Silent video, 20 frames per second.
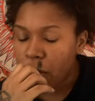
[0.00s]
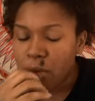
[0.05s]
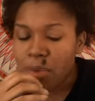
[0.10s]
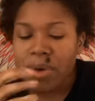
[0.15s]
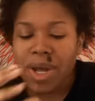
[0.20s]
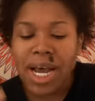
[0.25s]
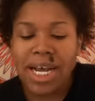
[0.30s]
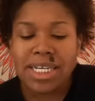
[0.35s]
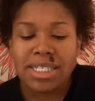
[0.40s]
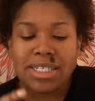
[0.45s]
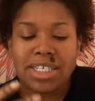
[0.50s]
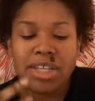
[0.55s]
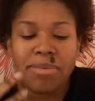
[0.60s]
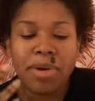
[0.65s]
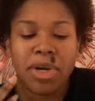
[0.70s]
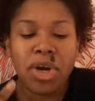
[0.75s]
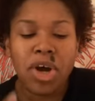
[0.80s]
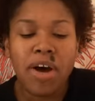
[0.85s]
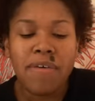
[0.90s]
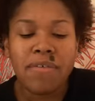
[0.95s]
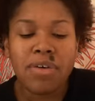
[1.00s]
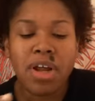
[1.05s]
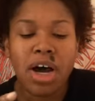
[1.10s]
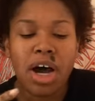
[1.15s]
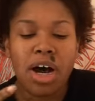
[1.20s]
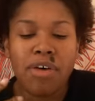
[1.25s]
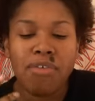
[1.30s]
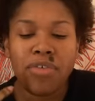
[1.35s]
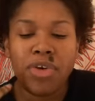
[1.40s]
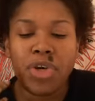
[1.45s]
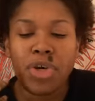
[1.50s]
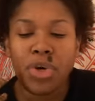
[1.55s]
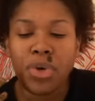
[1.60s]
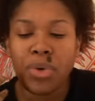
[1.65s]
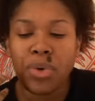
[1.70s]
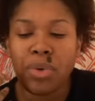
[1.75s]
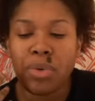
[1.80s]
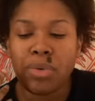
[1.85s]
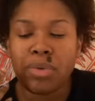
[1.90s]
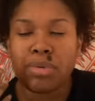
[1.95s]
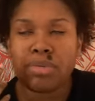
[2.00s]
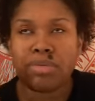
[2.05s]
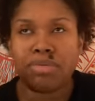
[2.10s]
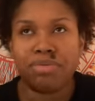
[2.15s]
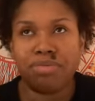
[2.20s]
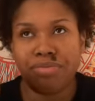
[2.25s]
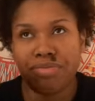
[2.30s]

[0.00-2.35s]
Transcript: You guys need to be careful of you